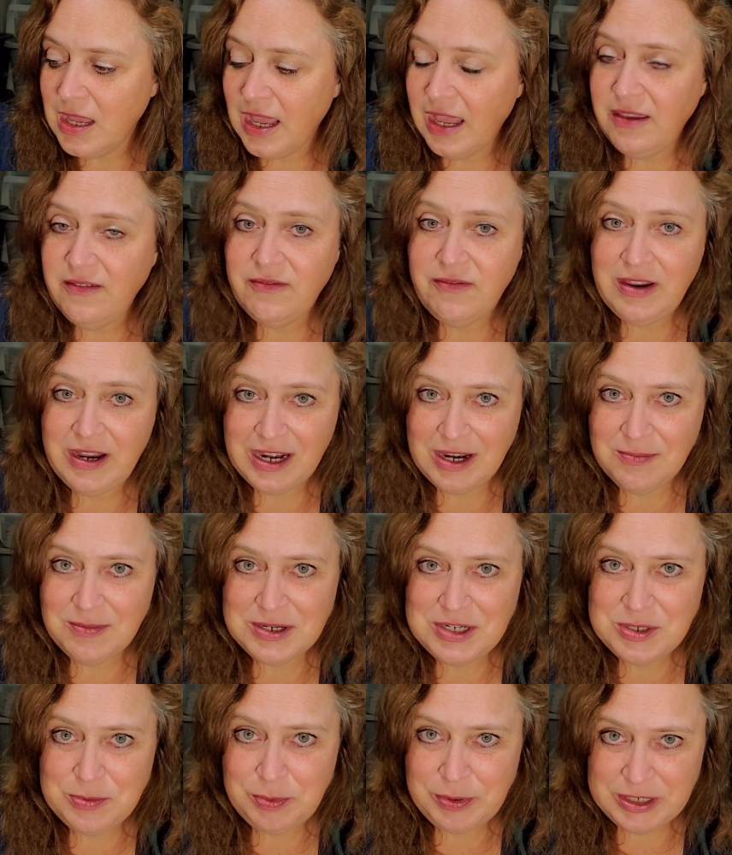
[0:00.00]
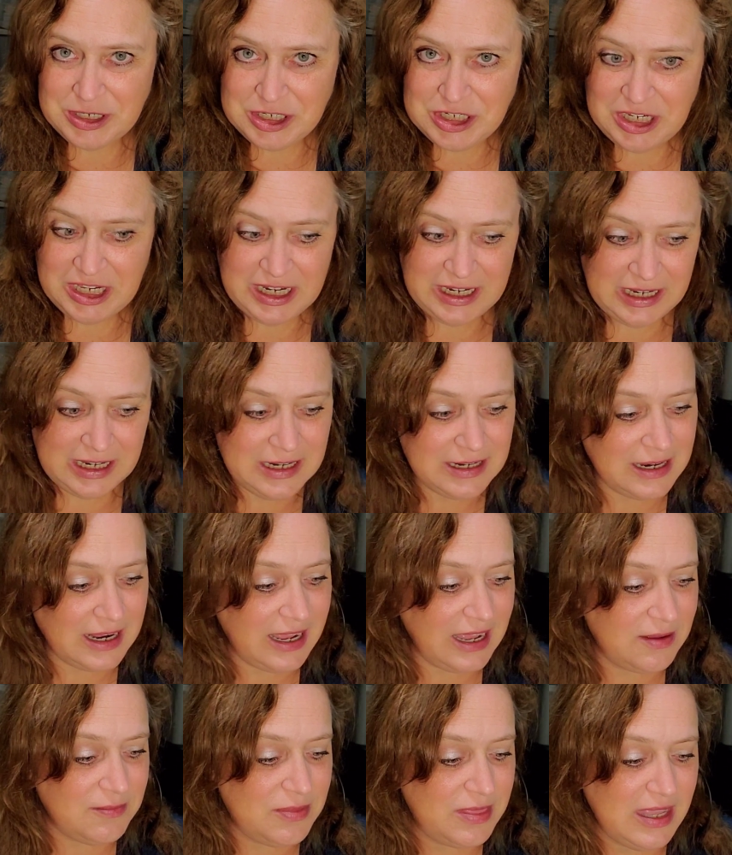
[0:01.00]
I very much appreciate it.
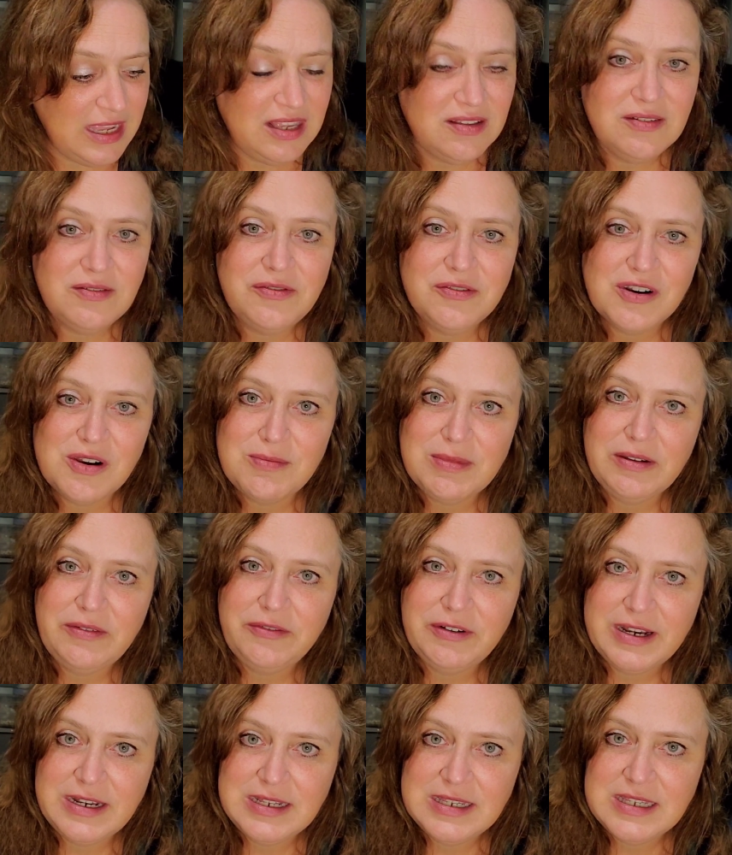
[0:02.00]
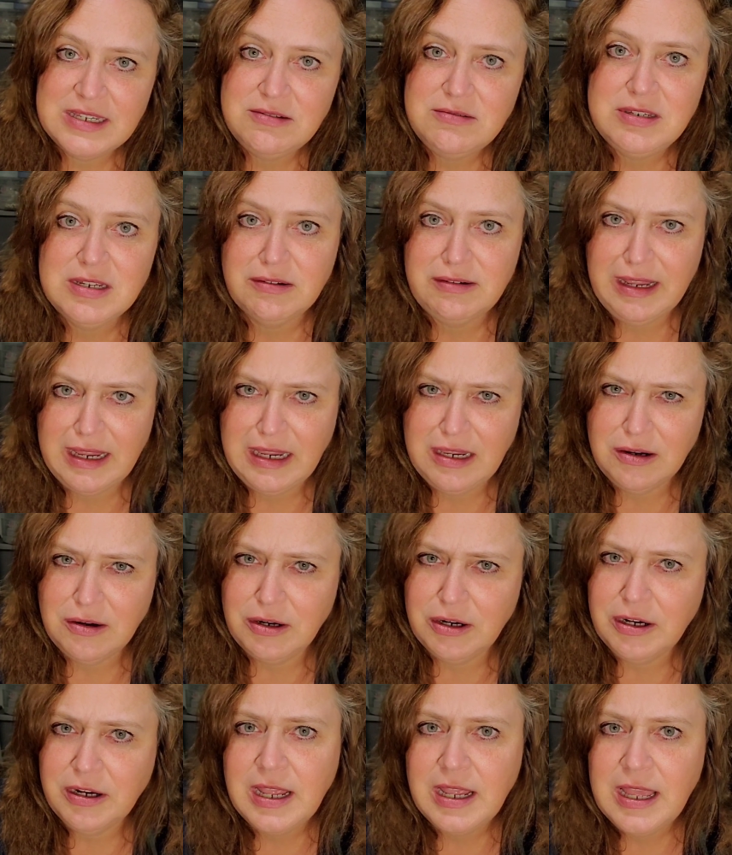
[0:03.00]
I'm thankful for all my friends who donate
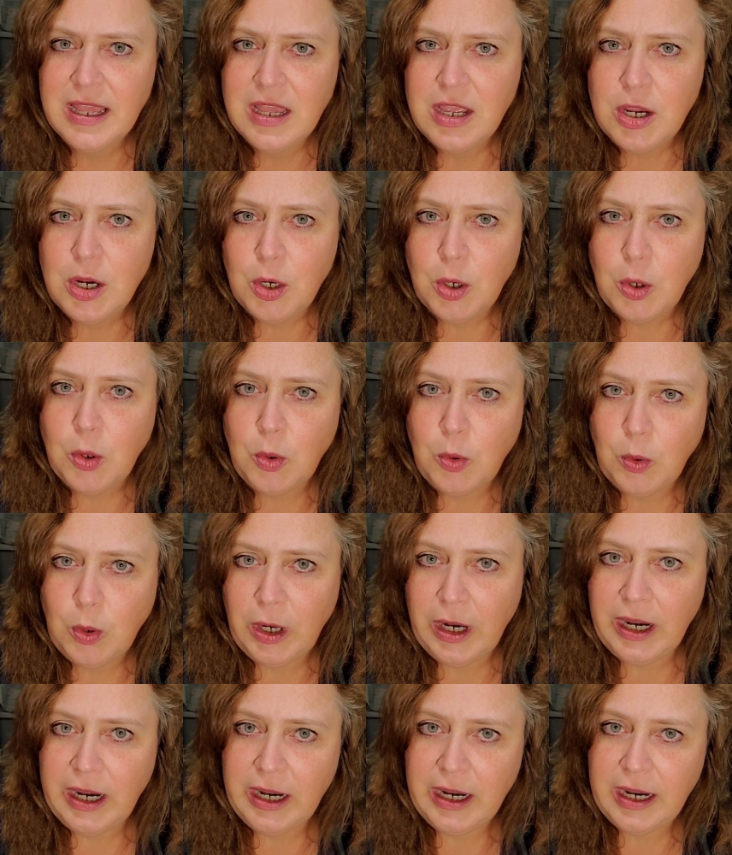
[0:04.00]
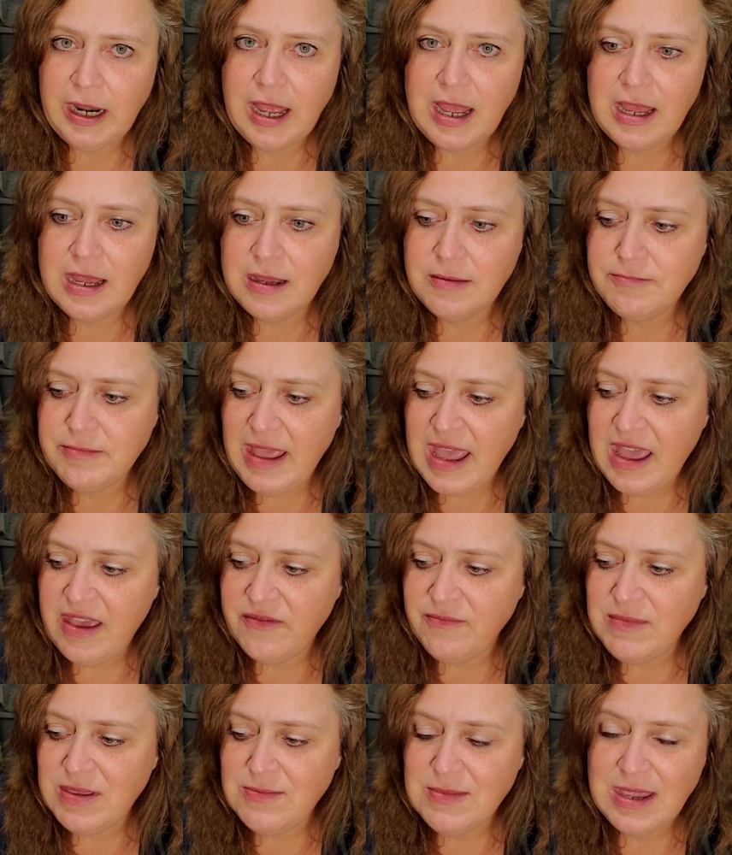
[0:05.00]
yarn or
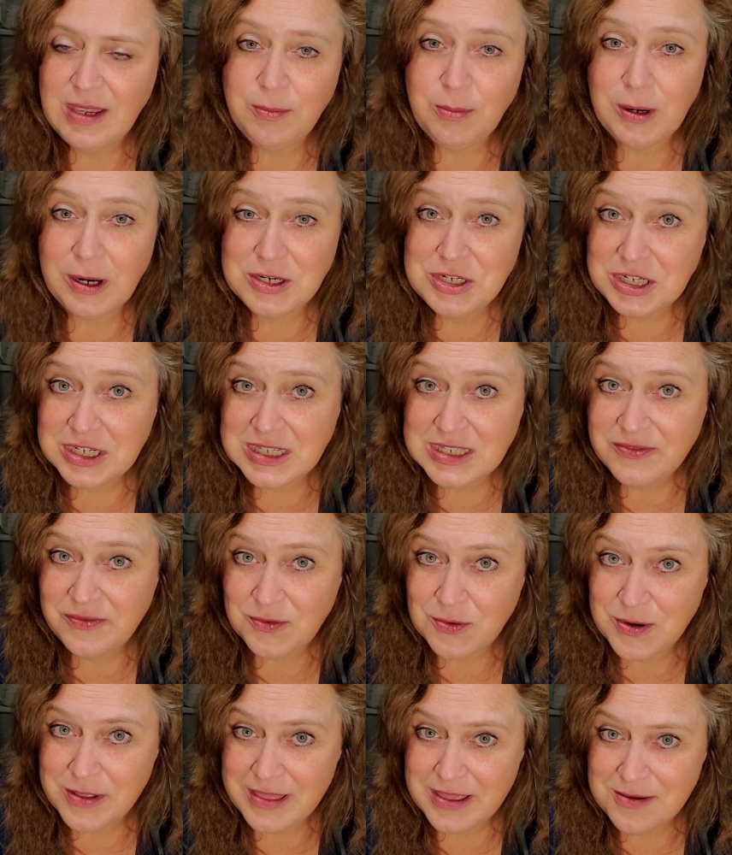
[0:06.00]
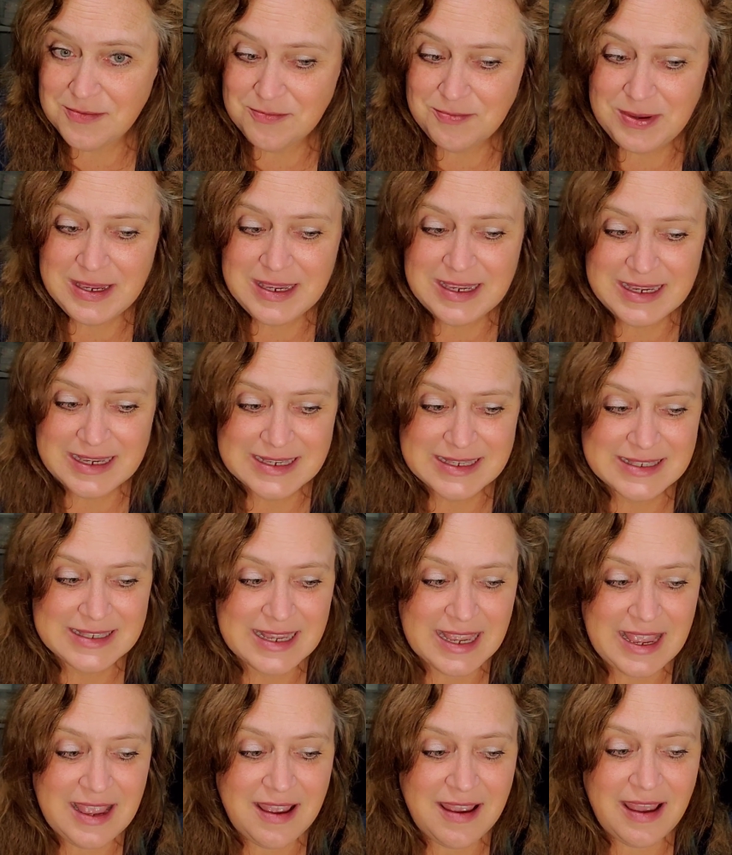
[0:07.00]
have me make projects for them, because
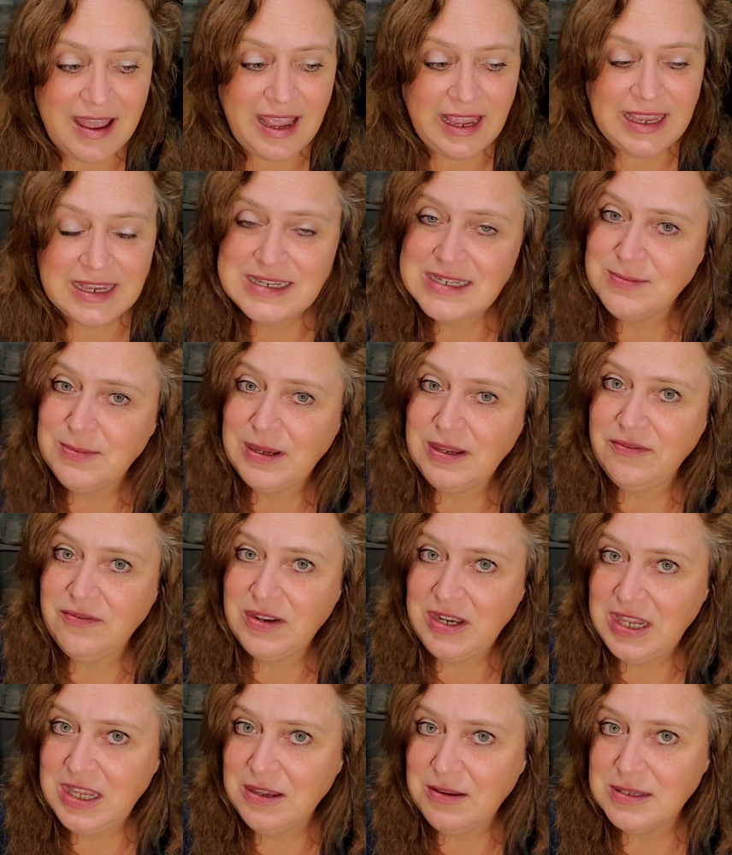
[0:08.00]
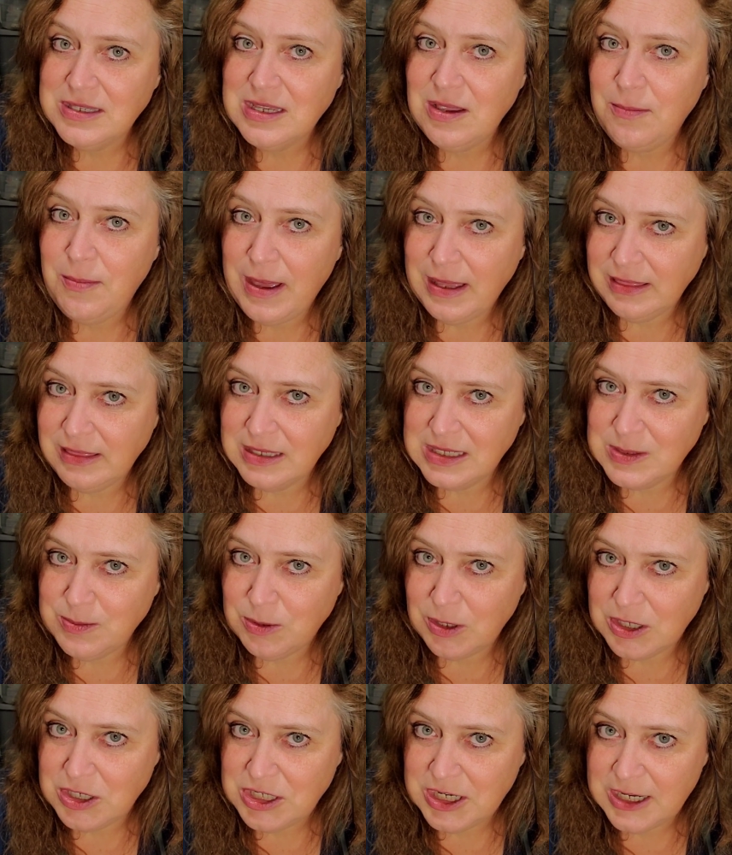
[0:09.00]
I get to make videos about those
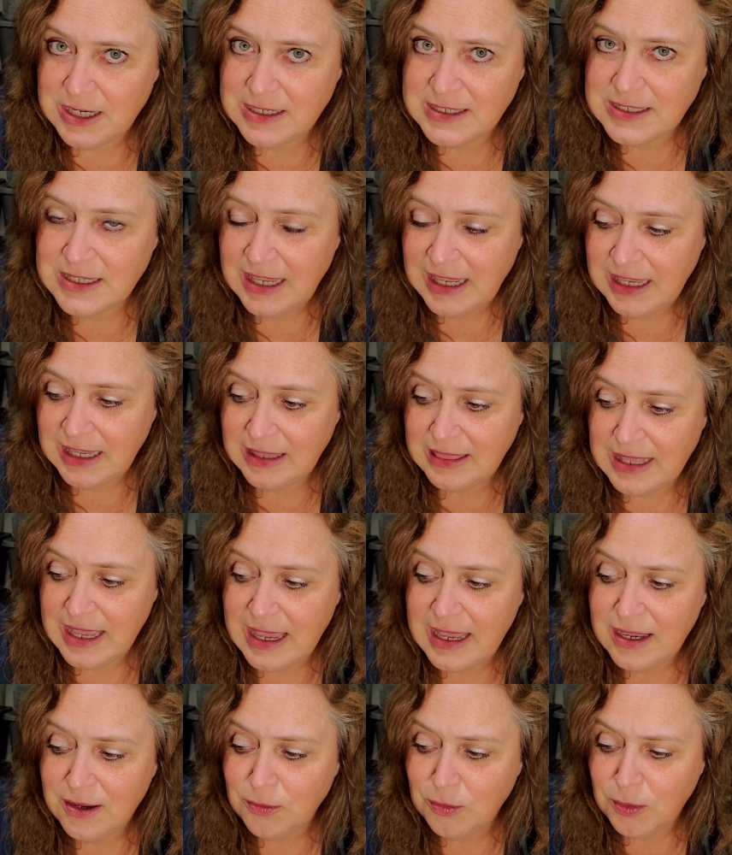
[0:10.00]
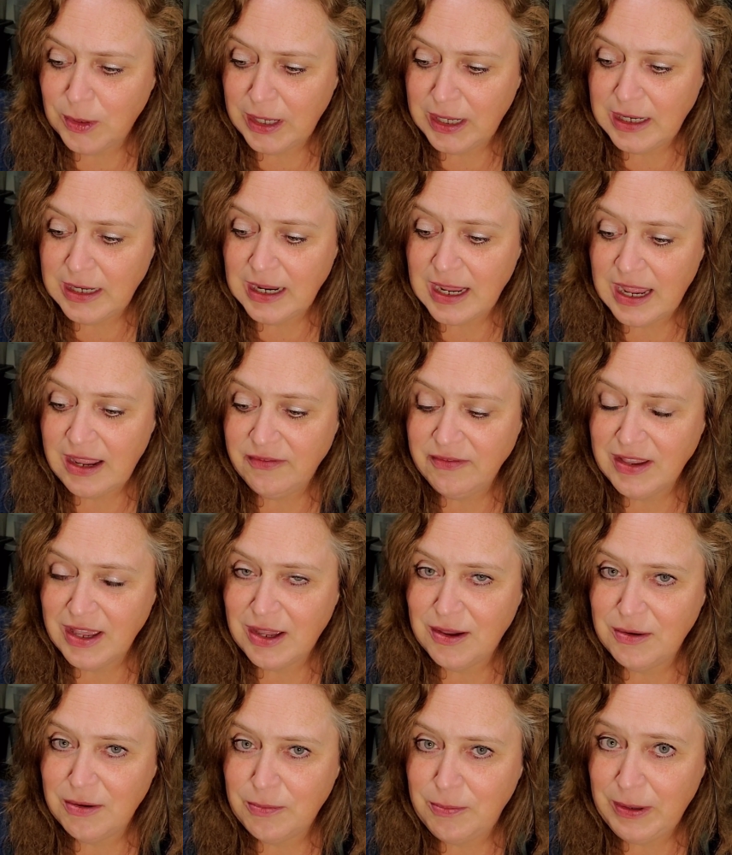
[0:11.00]
projects. And that one, I've
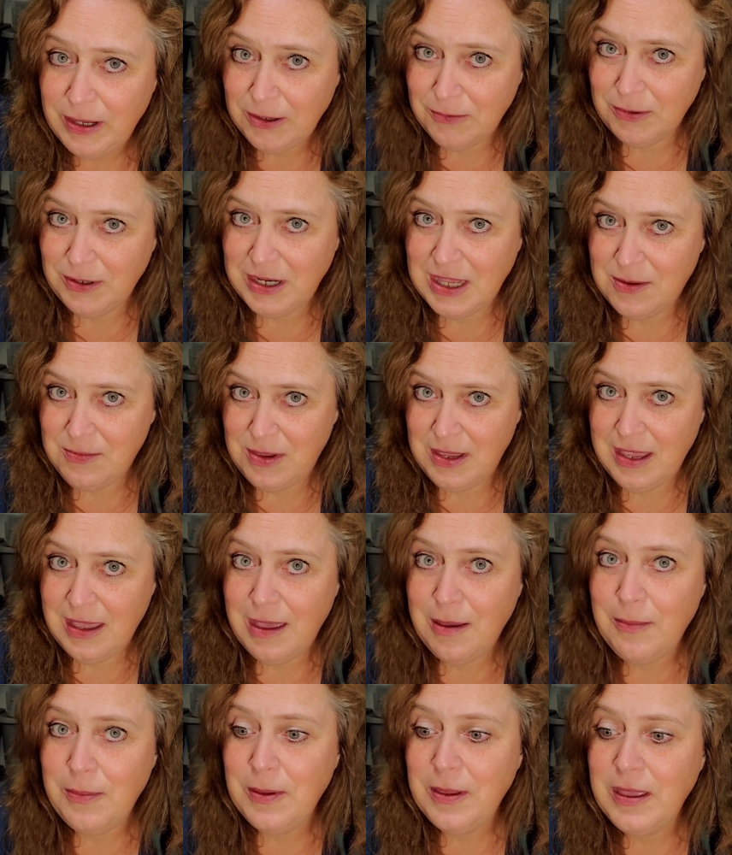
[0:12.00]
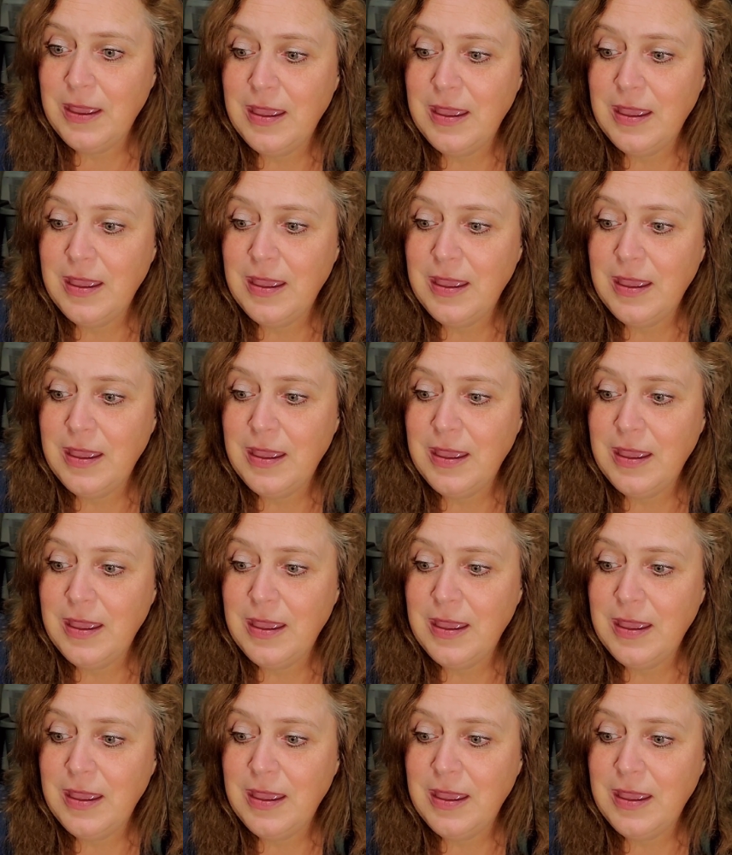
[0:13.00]
got a big one coming up.